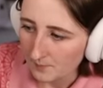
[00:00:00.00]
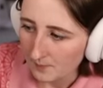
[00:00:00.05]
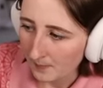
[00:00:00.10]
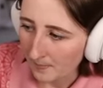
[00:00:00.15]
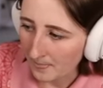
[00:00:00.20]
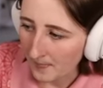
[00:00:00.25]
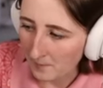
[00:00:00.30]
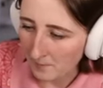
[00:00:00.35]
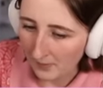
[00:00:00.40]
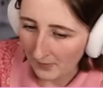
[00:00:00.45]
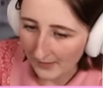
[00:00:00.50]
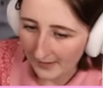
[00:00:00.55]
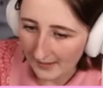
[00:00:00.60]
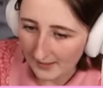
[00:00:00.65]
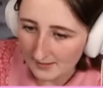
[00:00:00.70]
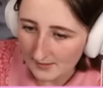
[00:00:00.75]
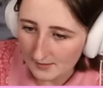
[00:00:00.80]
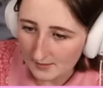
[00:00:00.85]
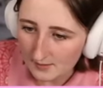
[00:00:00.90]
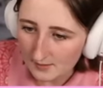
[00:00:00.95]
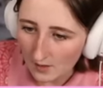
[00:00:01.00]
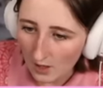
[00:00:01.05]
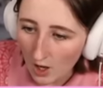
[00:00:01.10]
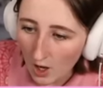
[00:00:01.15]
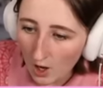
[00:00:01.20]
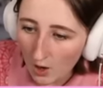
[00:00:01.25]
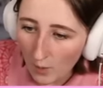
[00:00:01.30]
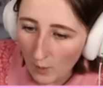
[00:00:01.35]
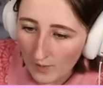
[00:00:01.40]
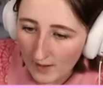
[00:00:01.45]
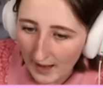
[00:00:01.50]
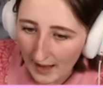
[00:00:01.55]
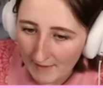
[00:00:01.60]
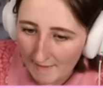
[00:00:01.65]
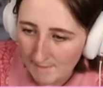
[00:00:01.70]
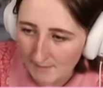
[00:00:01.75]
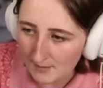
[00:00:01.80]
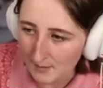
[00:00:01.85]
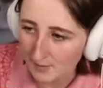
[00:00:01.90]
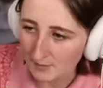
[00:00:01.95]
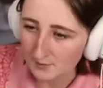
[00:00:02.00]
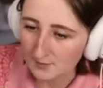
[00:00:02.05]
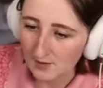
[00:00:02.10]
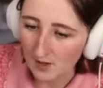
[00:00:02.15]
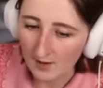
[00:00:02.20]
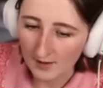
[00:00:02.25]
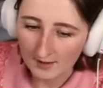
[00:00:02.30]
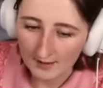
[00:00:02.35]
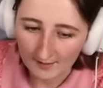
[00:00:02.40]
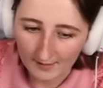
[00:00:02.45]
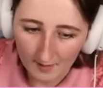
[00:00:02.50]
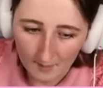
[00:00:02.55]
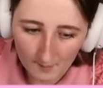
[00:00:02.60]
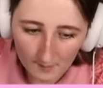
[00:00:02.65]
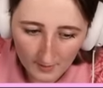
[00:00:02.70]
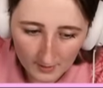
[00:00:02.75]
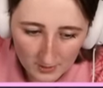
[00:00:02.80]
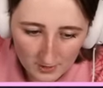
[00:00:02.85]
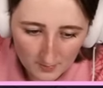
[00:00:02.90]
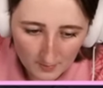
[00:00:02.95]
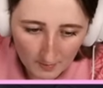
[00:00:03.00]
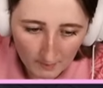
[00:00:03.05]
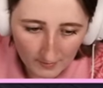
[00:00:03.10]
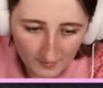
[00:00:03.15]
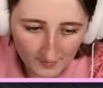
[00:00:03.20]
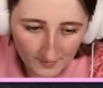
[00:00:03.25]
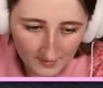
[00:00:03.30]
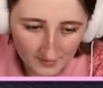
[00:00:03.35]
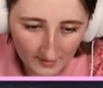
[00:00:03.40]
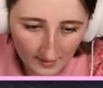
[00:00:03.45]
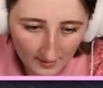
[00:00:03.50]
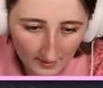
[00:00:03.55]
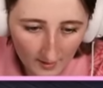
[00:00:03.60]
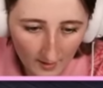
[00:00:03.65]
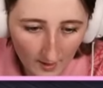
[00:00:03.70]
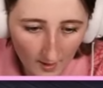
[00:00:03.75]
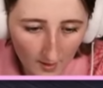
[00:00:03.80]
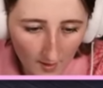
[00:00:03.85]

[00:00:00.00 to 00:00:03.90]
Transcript: The plants? Oh, yeah, I haven't been talking to them. I should probably fix that.